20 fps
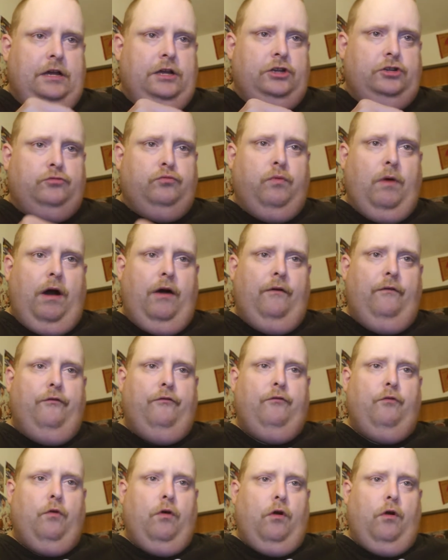12
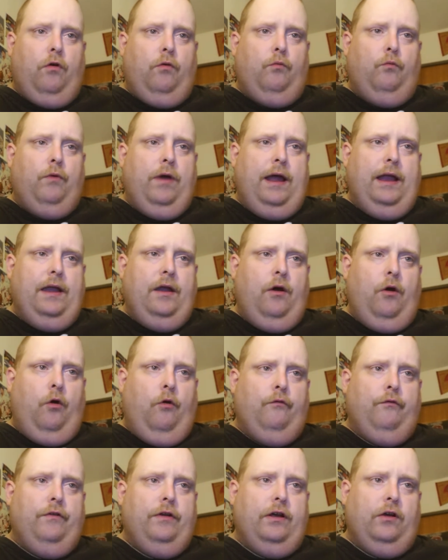4 win
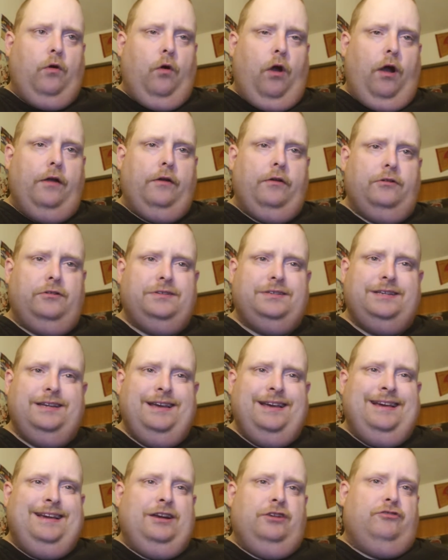over the Cardinals,
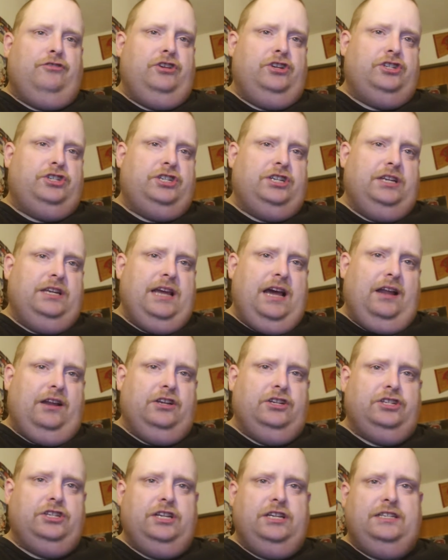Christian
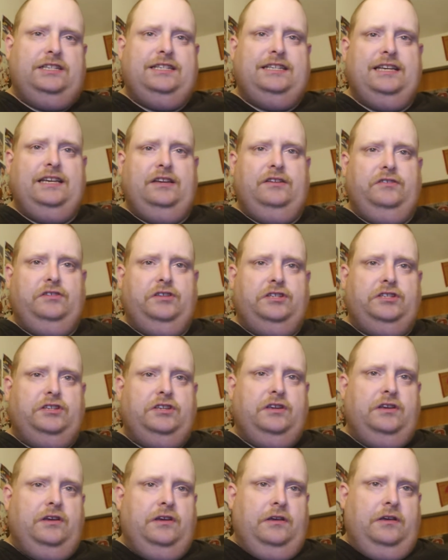Yelich continues
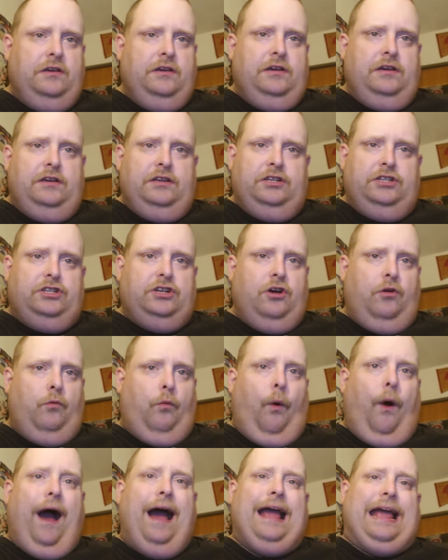to show
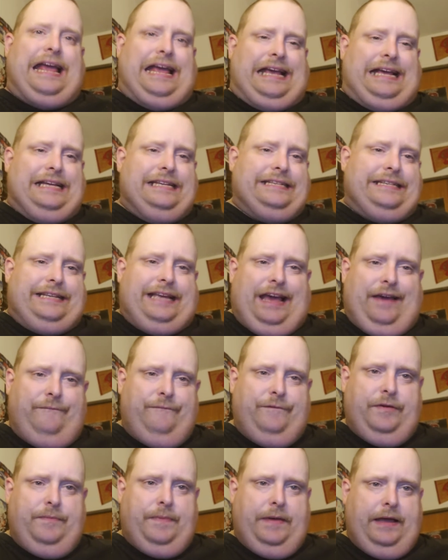why he is the
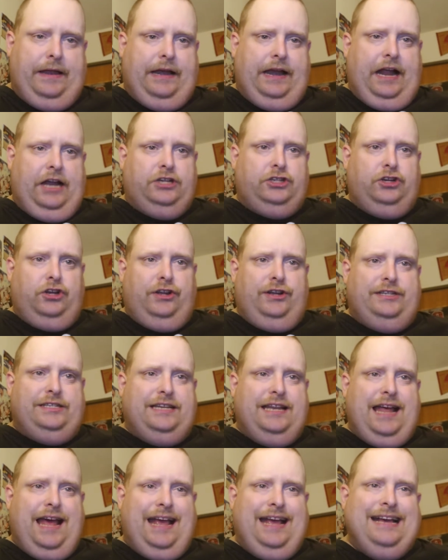MVP in the National League
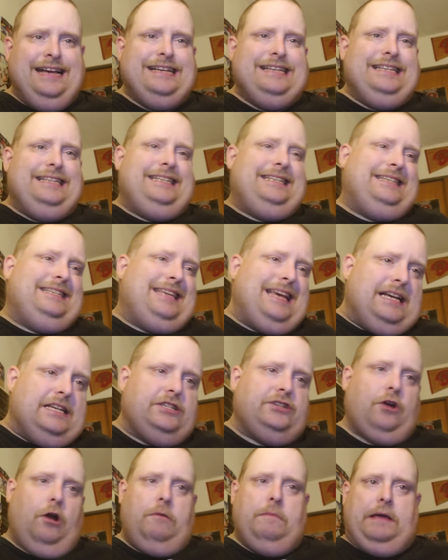today.
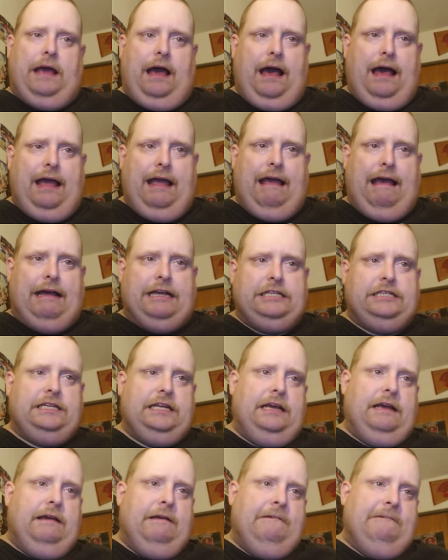Six RBI as
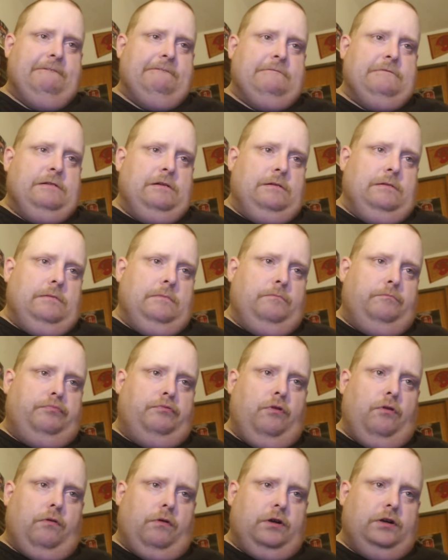the
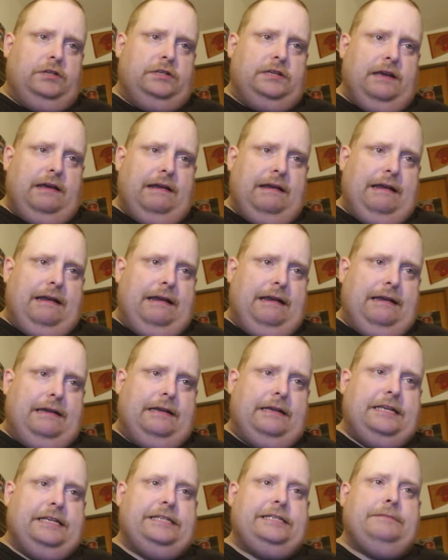Brewers
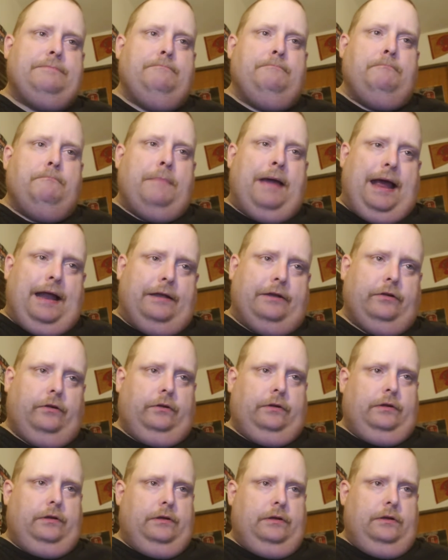
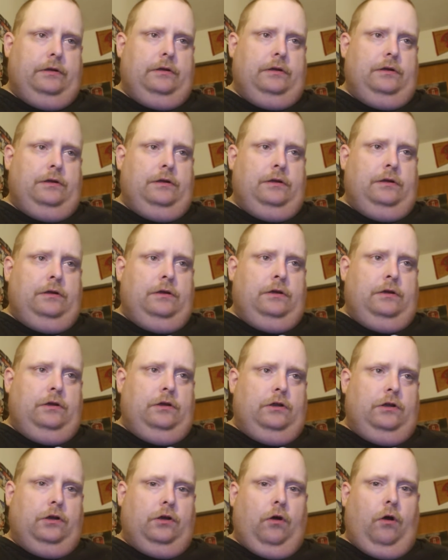dismantled
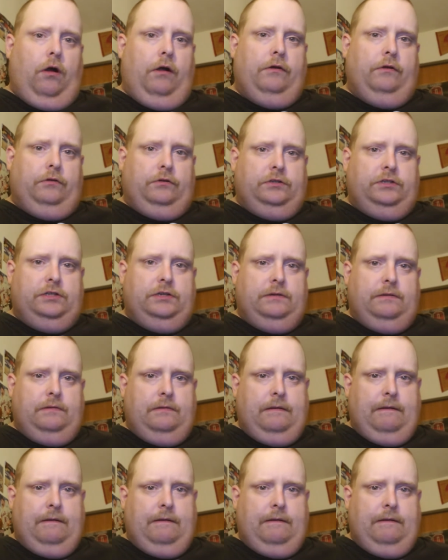the Cardinals